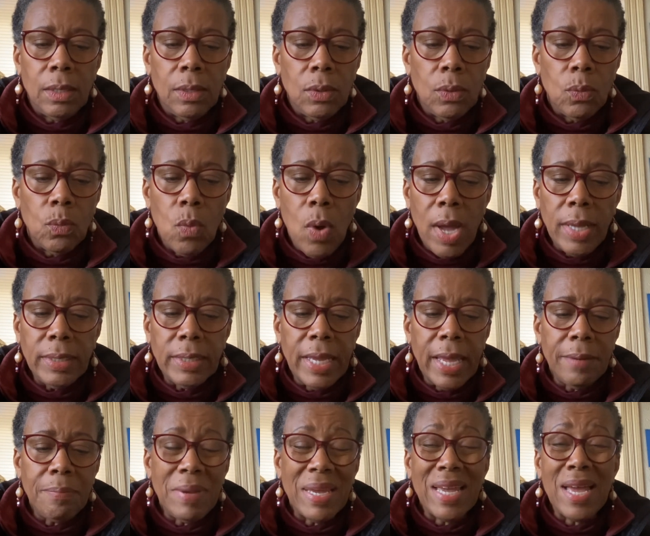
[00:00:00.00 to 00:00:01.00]
One
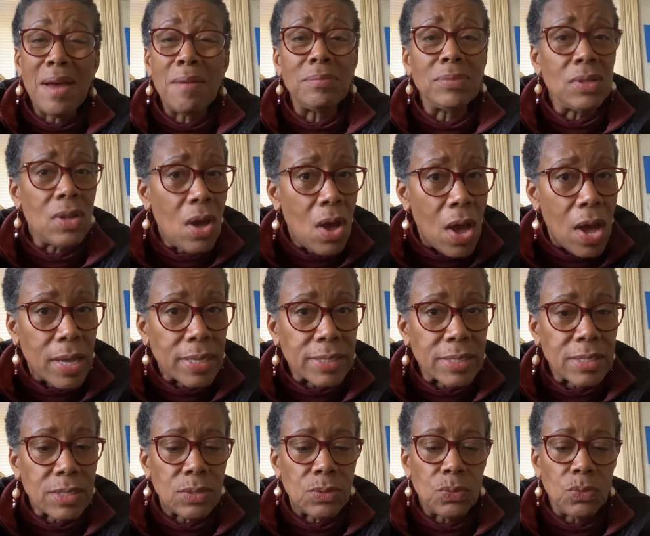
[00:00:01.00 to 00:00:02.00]
can become
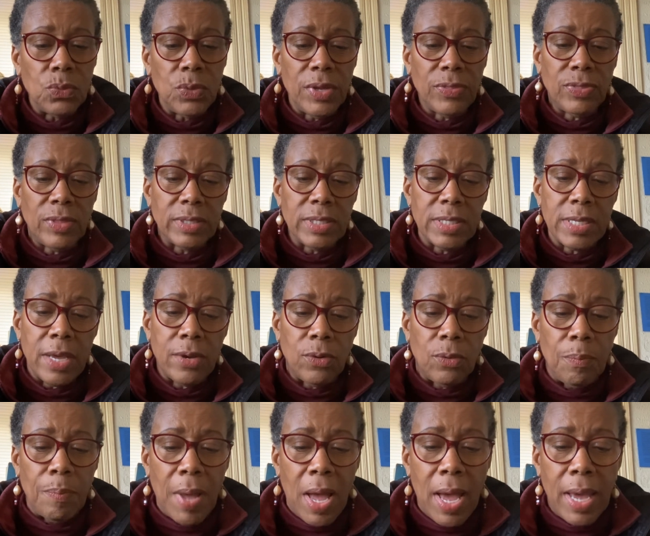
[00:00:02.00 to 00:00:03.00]
lost with the subtle
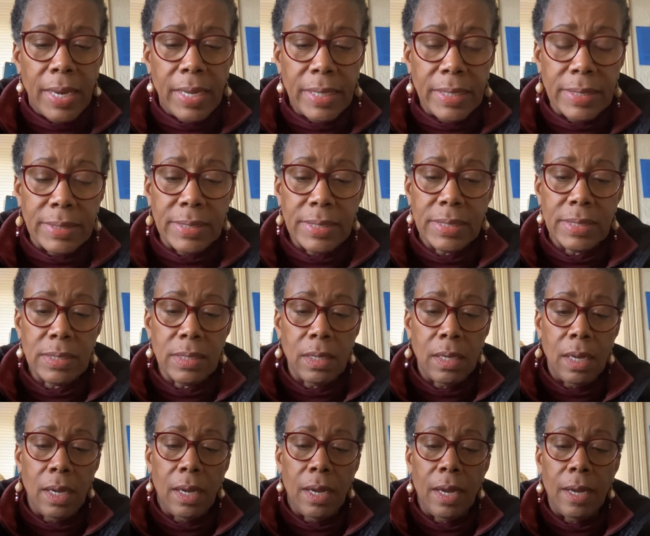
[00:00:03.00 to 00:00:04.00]
body's
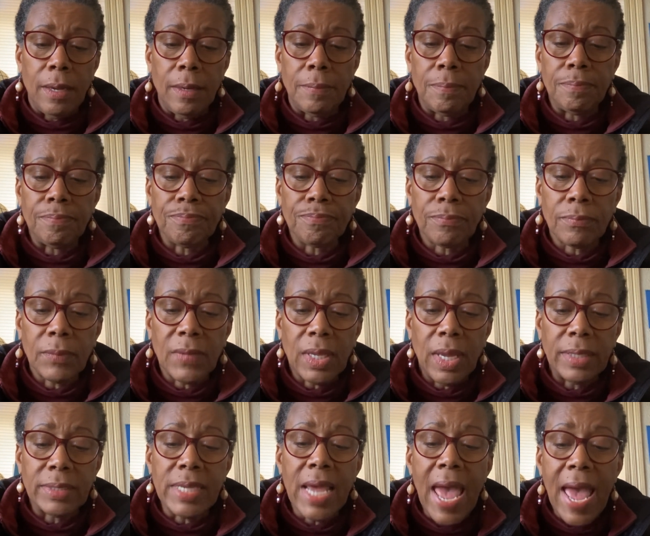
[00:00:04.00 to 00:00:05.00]

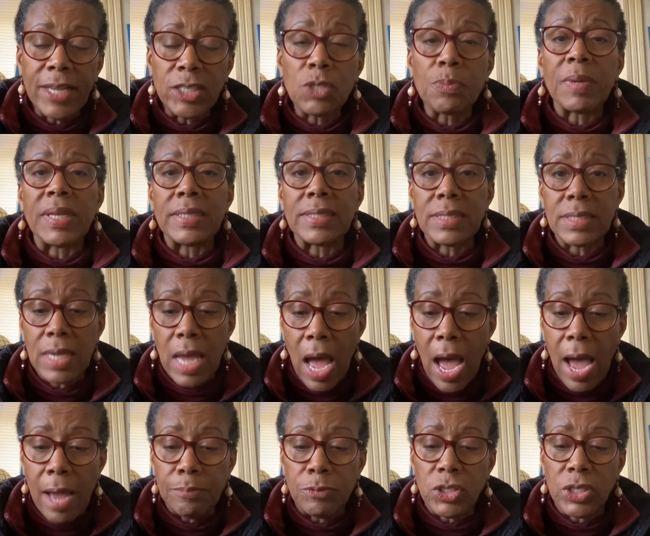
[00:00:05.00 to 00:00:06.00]
attachments to
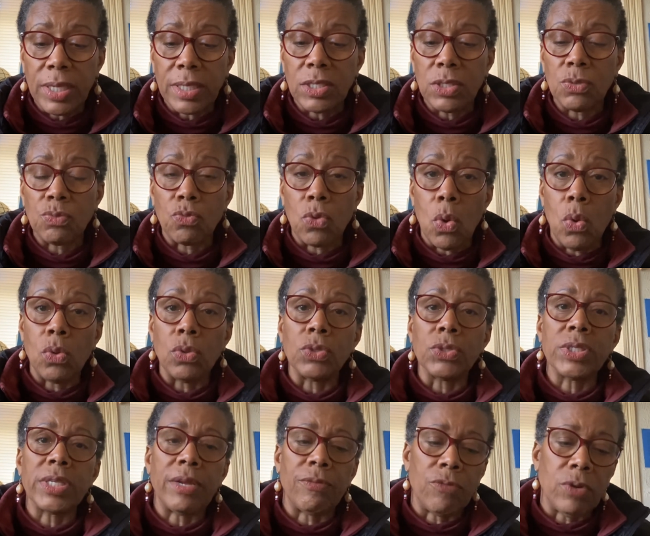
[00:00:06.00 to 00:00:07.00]
objects,
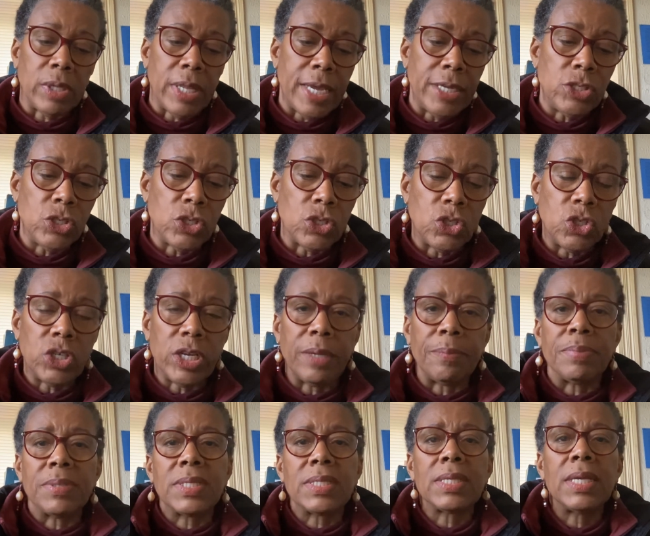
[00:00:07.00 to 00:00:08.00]
roles, and
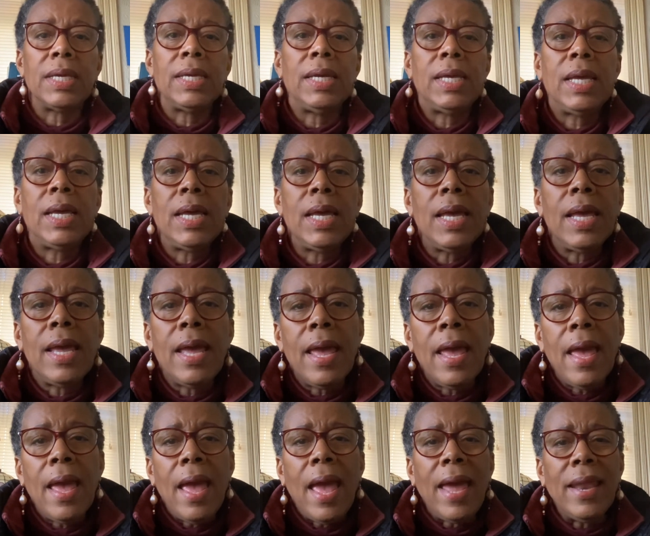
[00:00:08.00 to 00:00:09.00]
relationships.
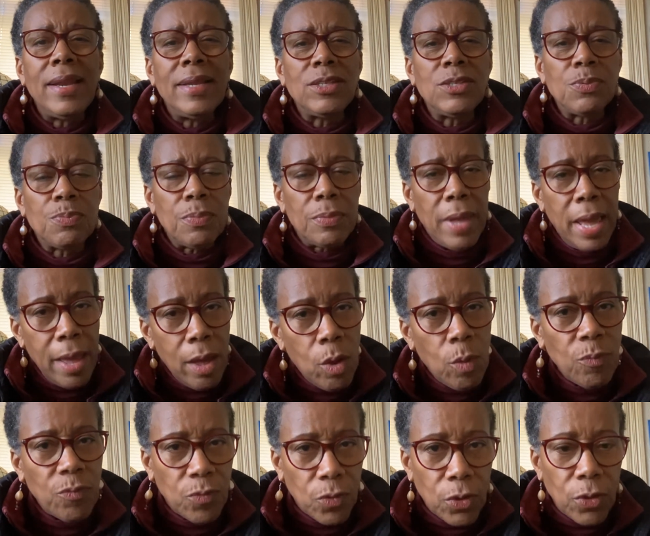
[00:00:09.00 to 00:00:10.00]
And it's
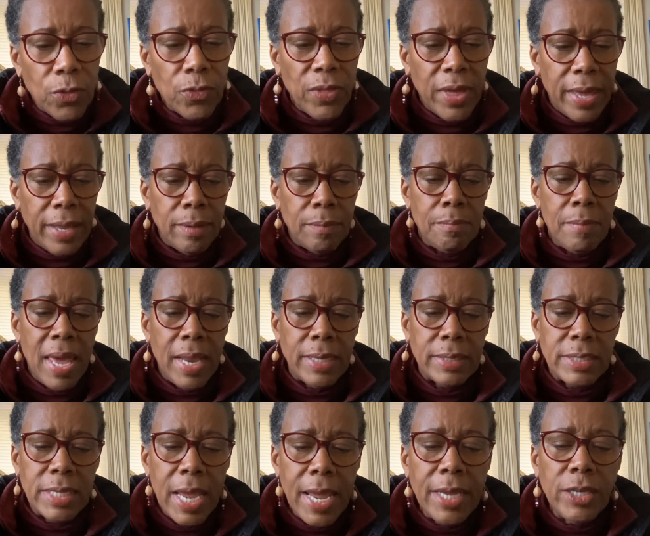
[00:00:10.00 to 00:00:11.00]
helpful that
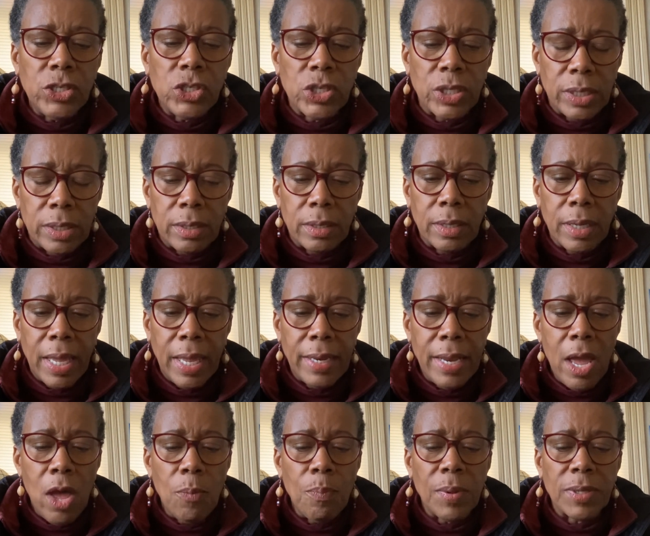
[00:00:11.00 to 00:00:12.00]
meditation can
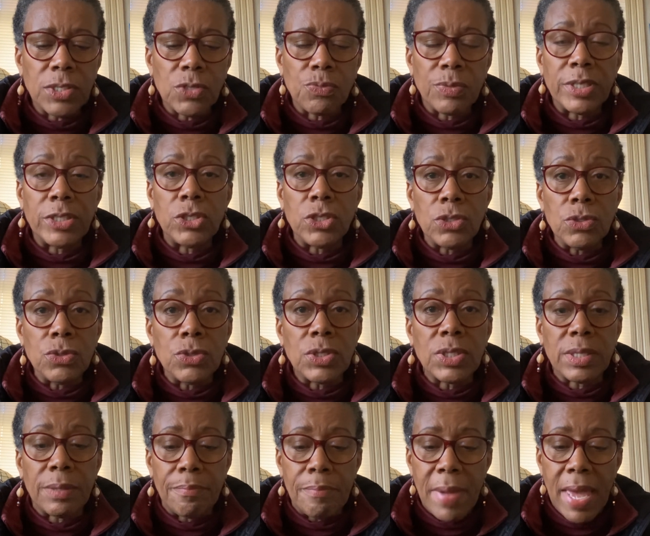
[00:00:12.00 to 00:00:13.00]
help us reduce
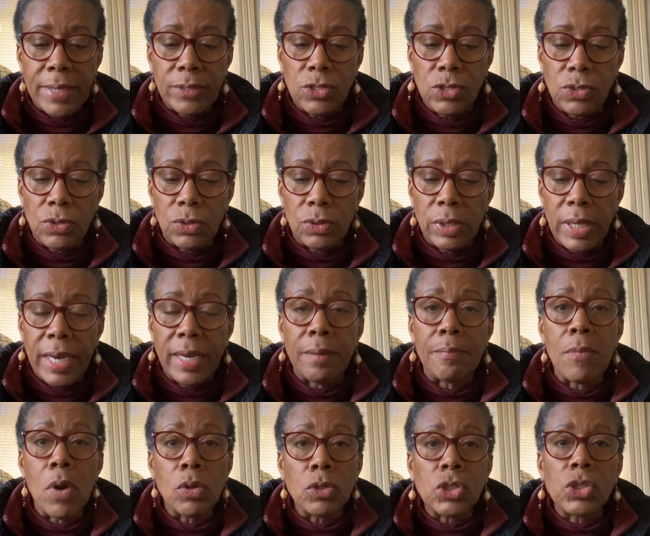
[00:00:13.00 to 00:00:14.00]
the mental and
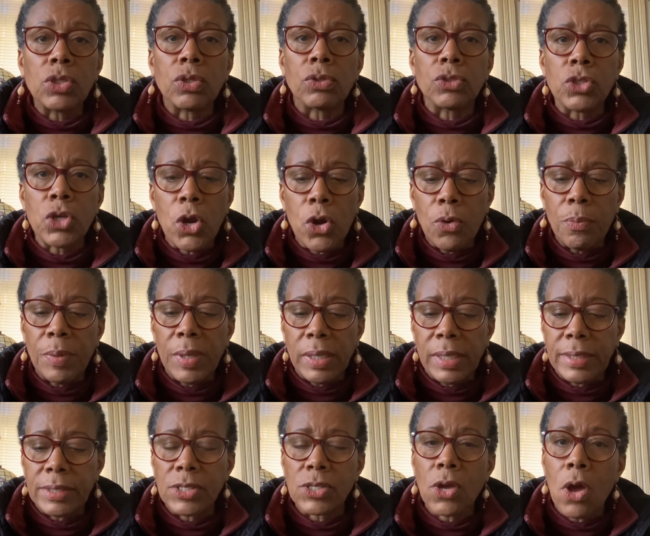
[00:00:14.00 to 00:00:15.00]
emotional
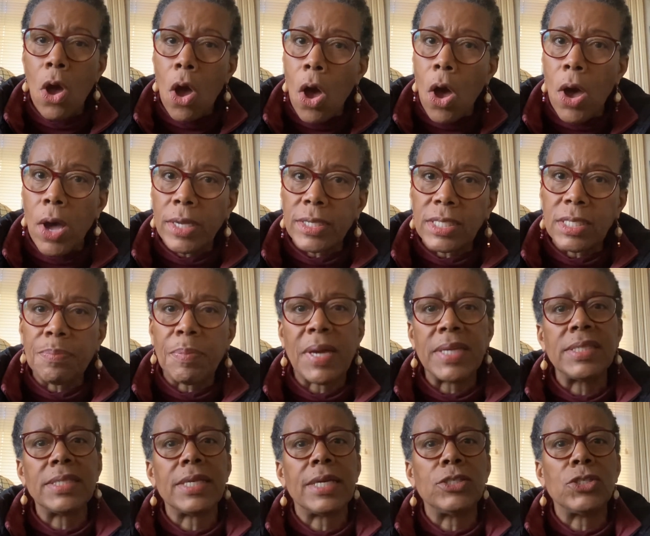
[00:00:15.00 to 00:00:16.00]
turbulence caused by
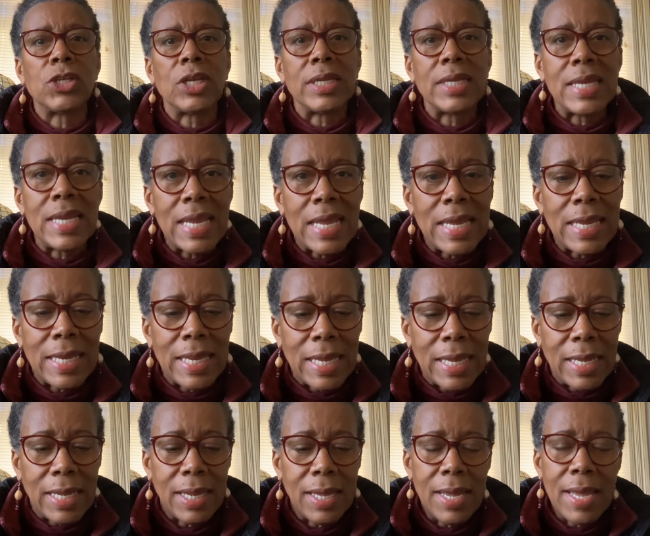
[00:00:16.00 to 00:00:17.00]
such a
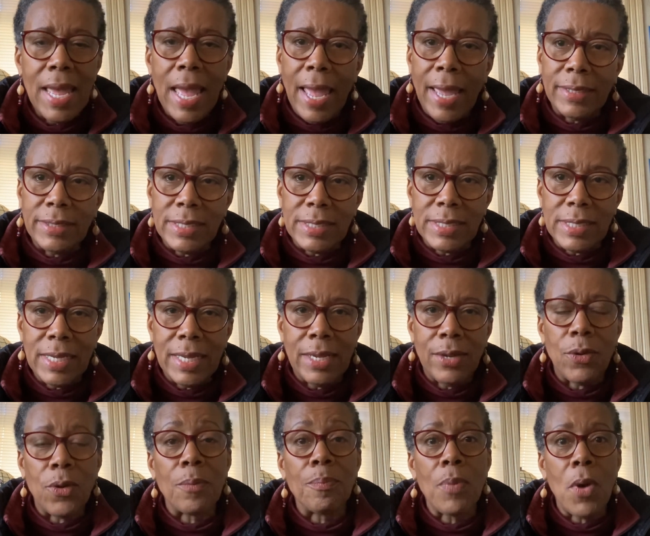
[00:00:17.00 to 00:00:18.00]
needy entity
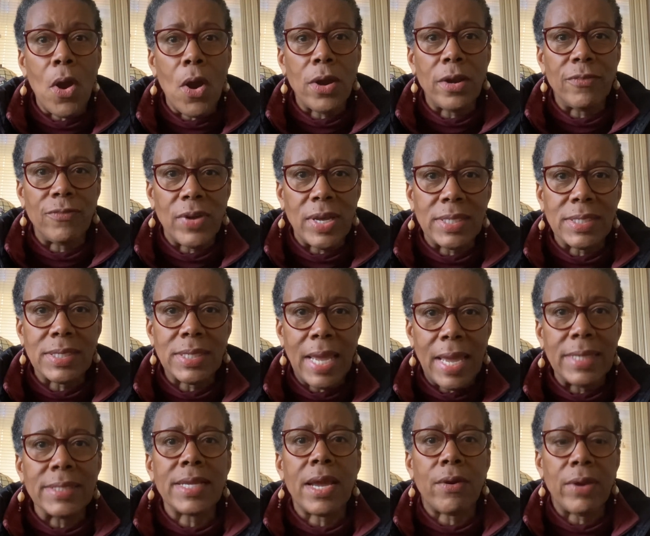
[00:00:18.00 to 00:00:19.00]
or part of us
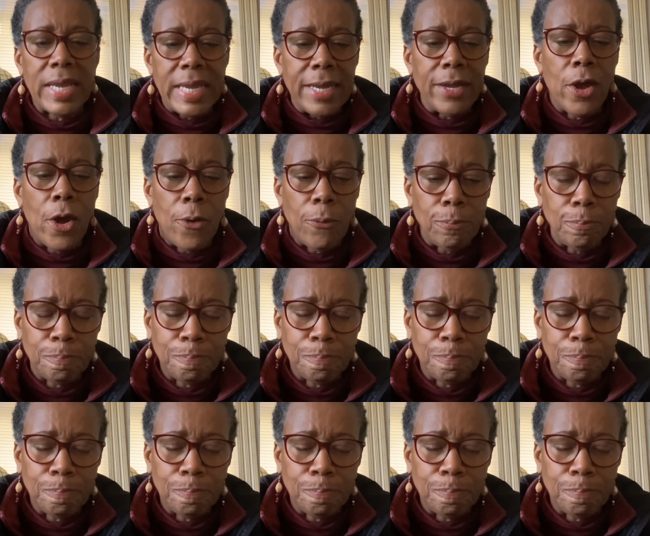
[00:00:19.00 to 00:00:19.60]
as our ego.